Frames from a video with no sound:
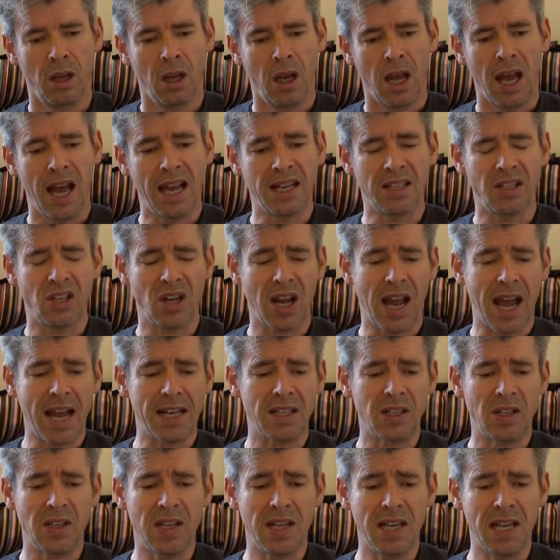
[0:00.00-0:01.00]
And
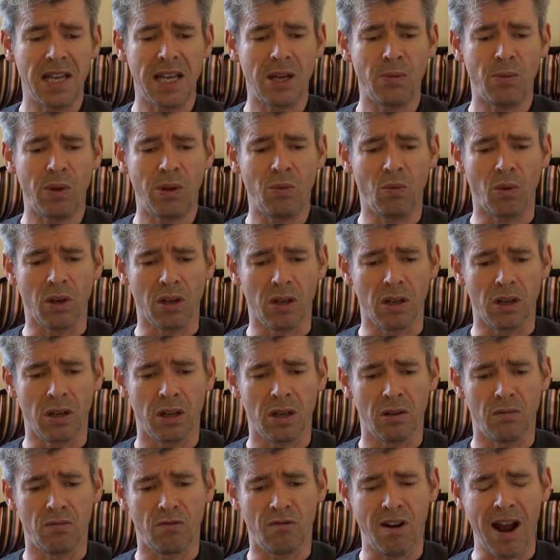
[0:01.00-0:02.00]
yet here we
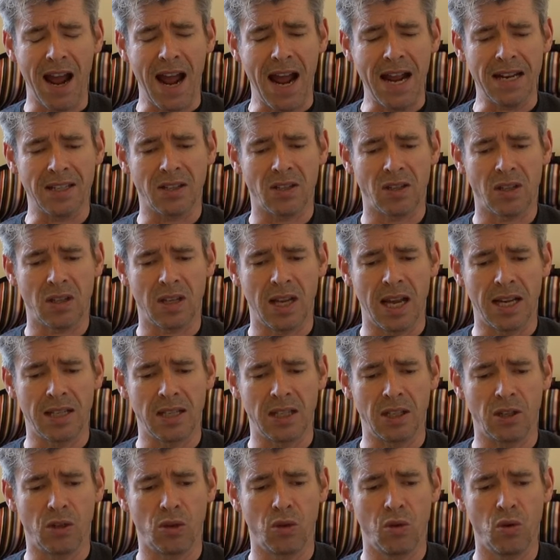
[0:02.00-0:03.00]
were, rats,
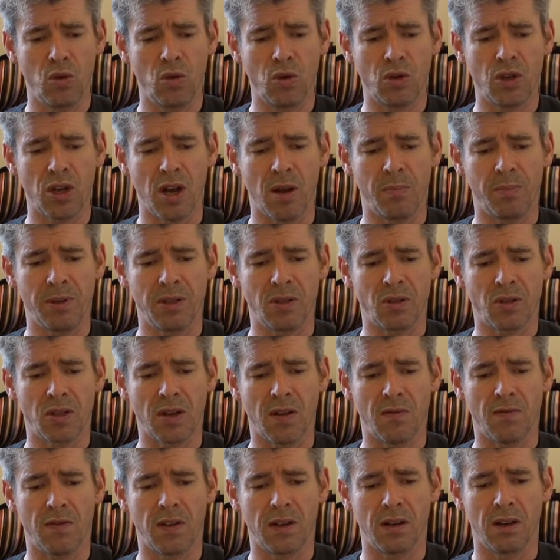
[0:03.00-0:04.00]
getting caught up in
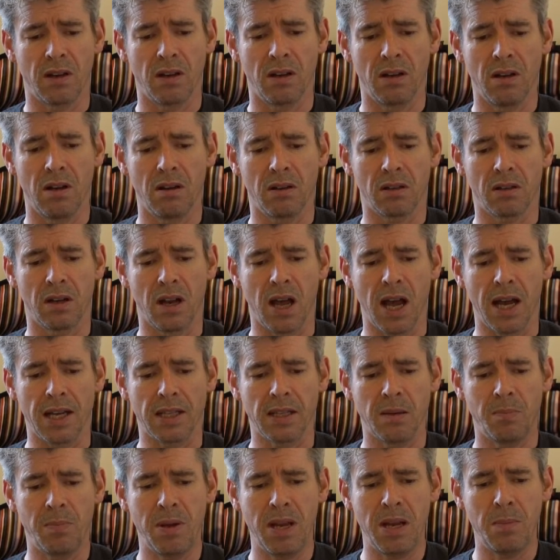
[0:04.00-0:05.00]
something a lot like
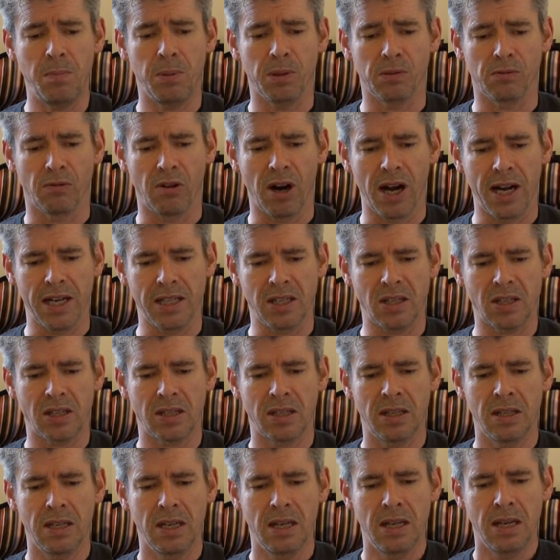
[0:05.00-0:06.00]
the people
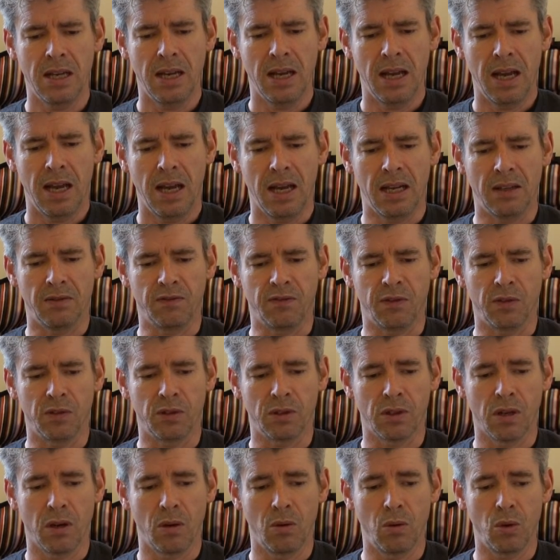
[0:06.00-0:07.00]
race, and for
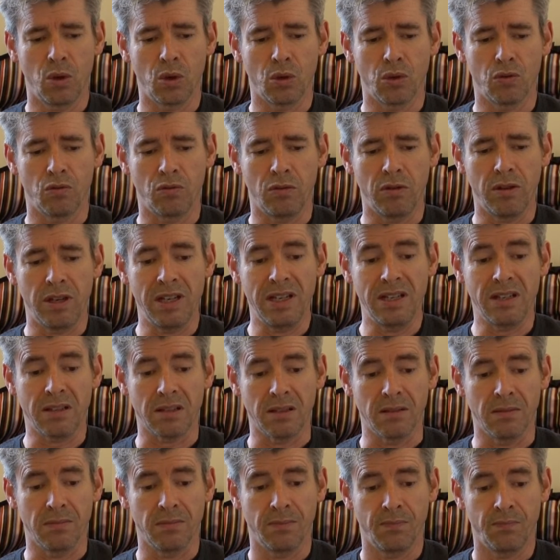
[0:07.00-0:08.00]
no good
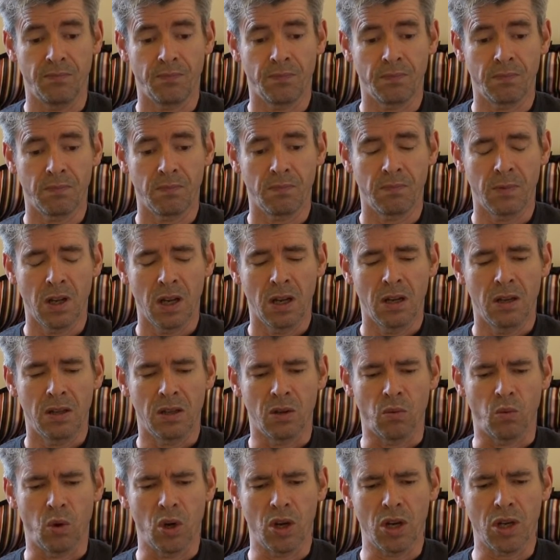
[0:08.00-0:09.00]
reason.
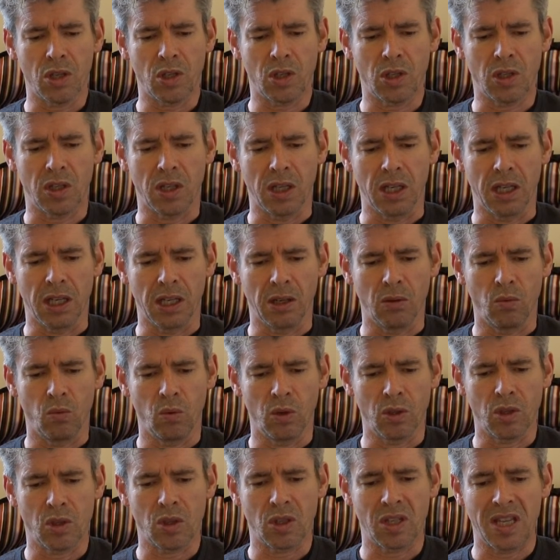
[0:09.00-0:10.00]
The worst thing
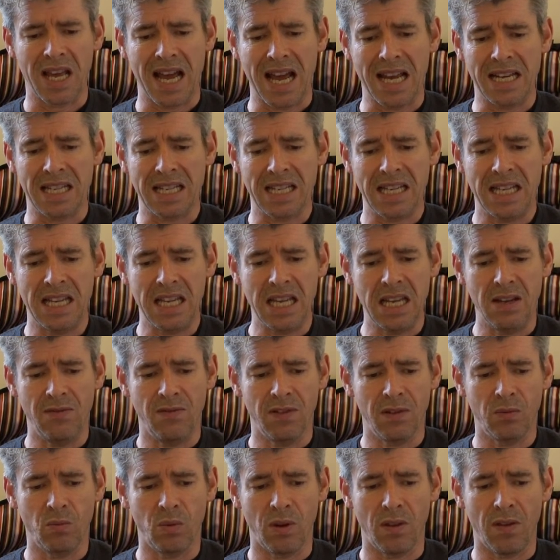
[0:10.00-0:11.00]
was that
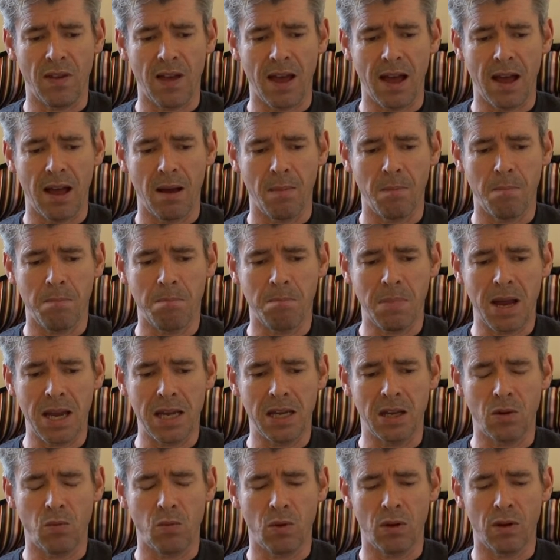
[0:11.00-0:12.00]
even with our
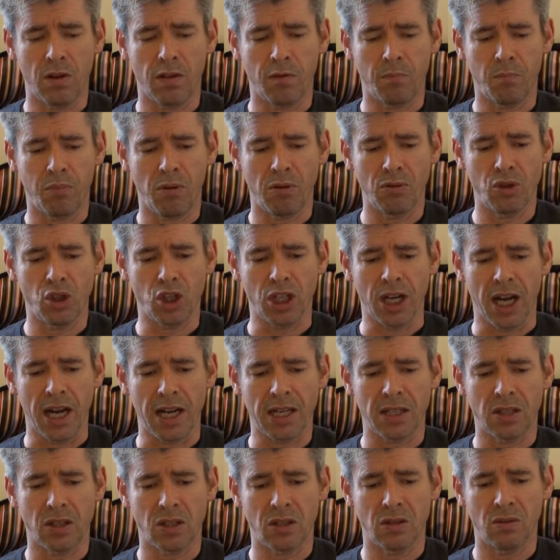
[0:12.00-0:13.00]
make-worth
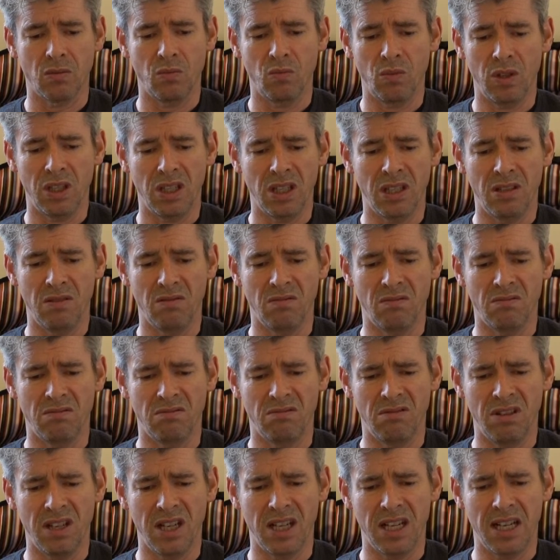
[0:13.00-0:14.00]
projects, we didn't
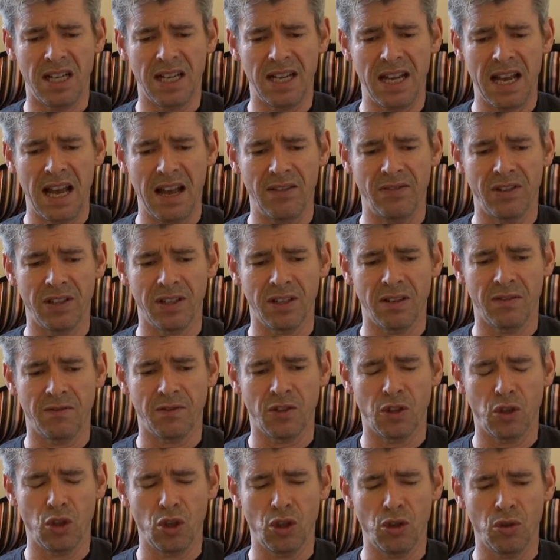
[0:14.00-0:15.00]
really have enough
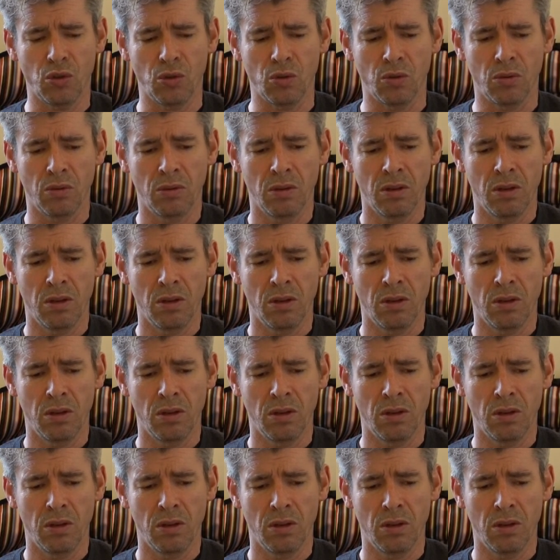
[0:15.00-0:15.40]
to do.